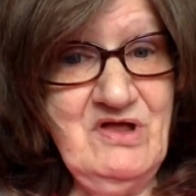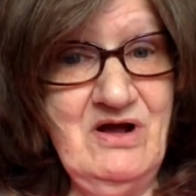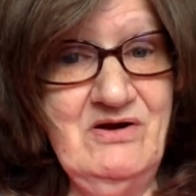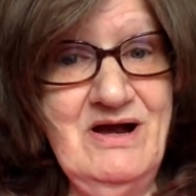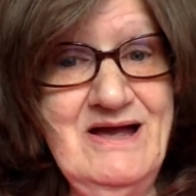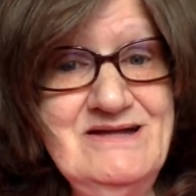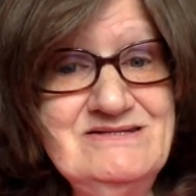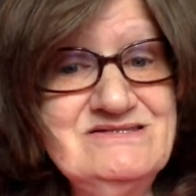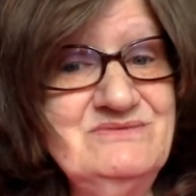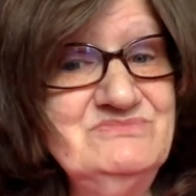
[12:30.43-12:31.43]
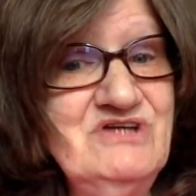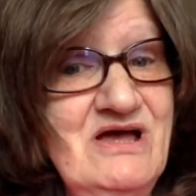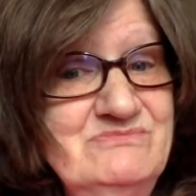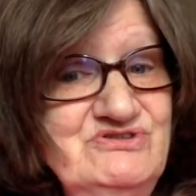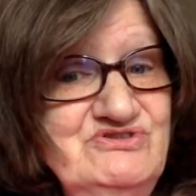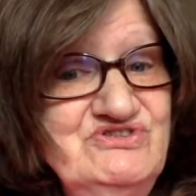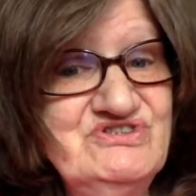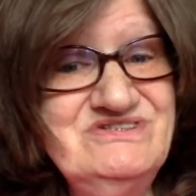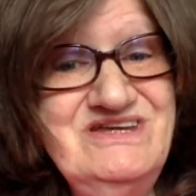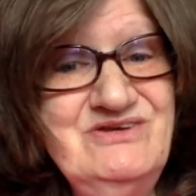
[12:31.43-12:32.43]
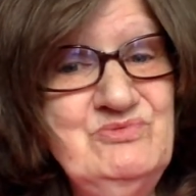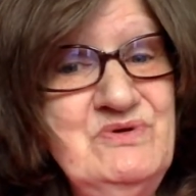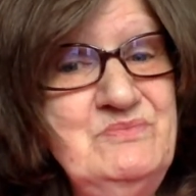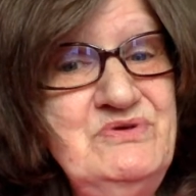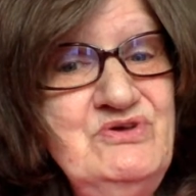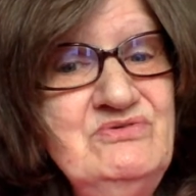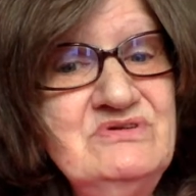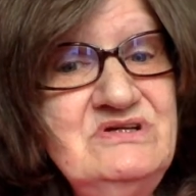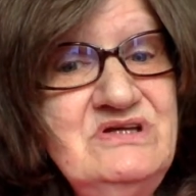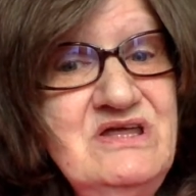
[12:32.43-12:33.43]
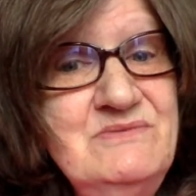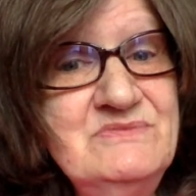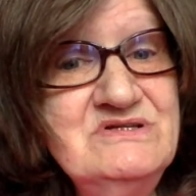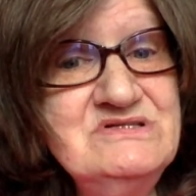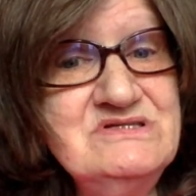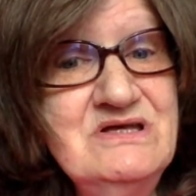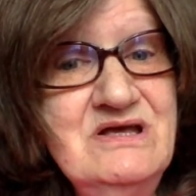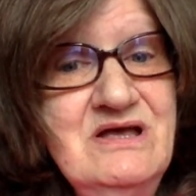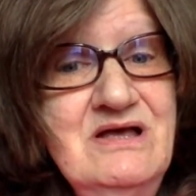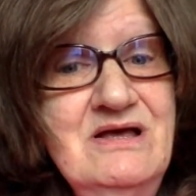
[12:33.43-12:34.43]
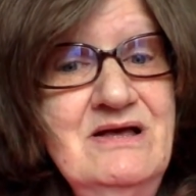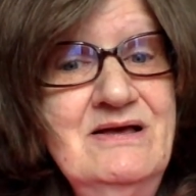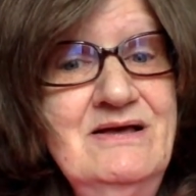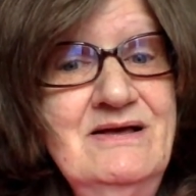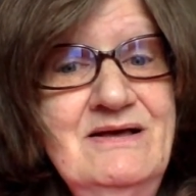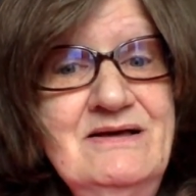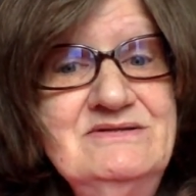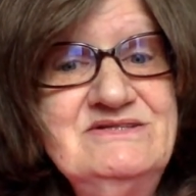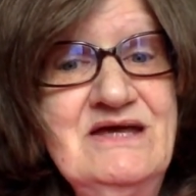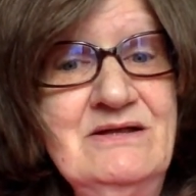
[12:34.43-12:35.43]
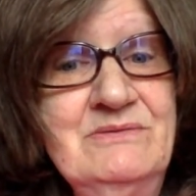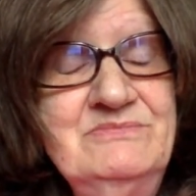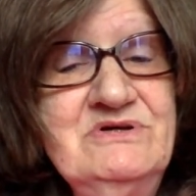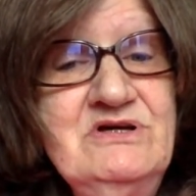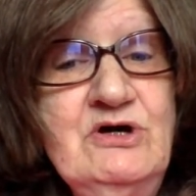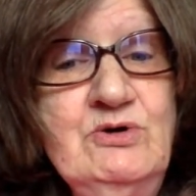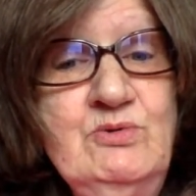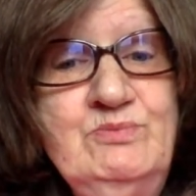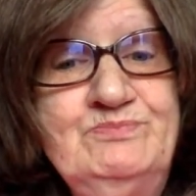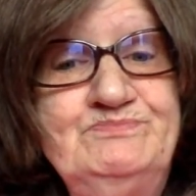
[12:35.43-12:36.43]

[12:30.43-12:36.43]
Alright? Sometimes you just need to rebuke the demons and tell them to go